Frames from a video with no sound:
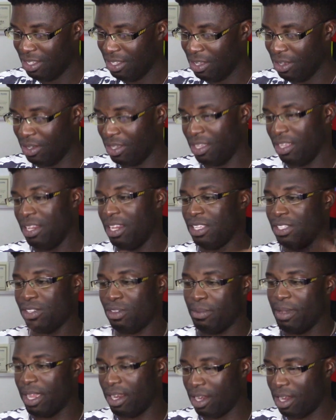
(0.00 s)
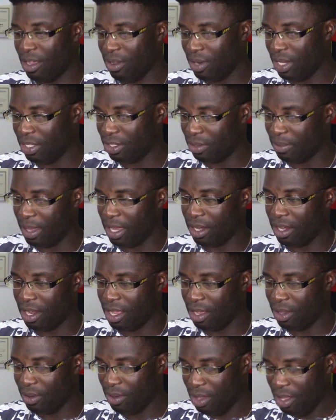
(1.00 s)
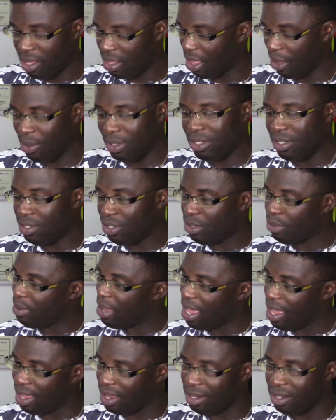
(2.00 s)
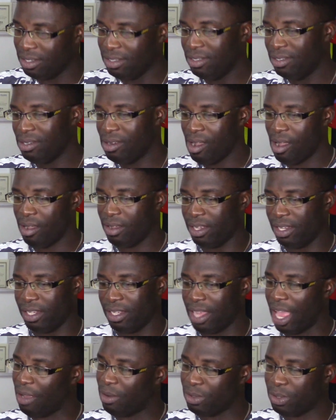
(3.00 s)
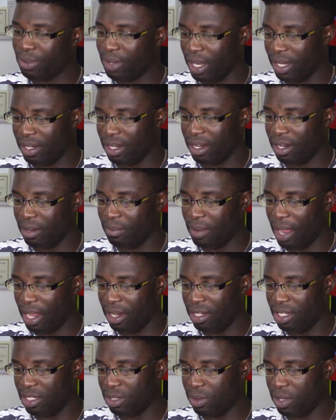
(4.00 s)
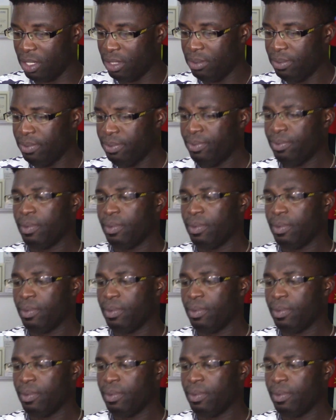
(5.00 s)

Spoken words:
Okay, let's go back now. That wasn't so bad. Okay, I was right then by this one.